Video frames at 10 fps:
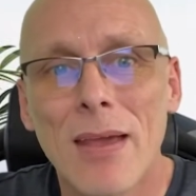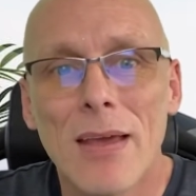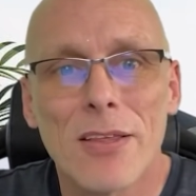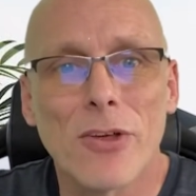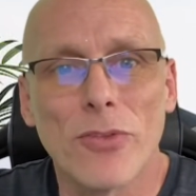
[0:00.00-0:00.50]

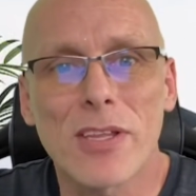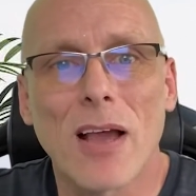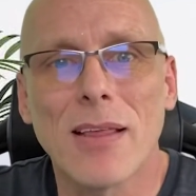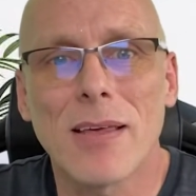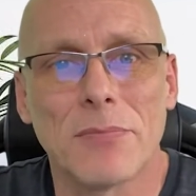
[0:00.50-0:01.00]
So this
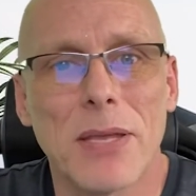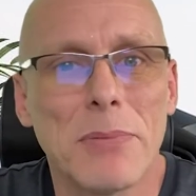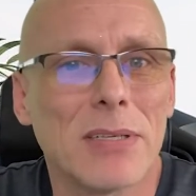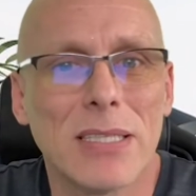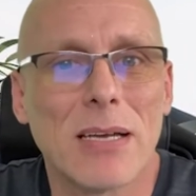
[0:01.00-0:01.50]
concept
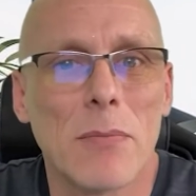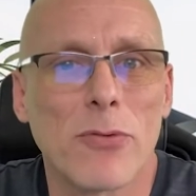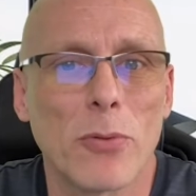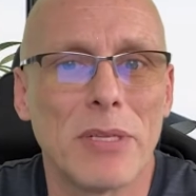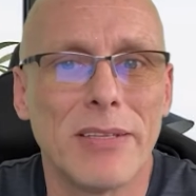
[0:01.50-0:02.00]
typically comes
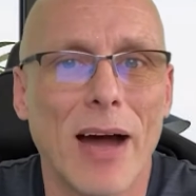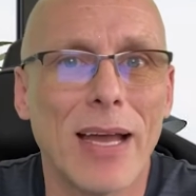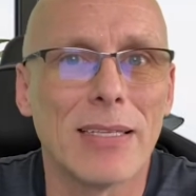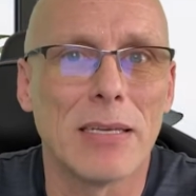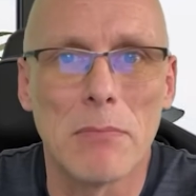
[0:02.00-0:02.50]
from a
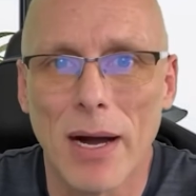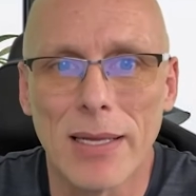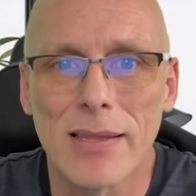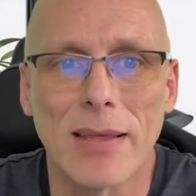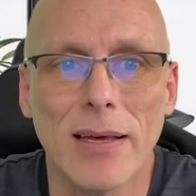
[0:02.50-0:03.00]
dieting
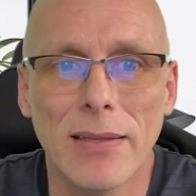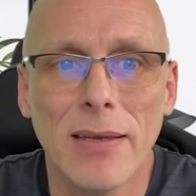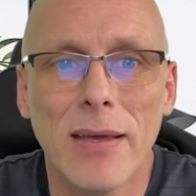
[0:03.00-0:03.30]
mindset.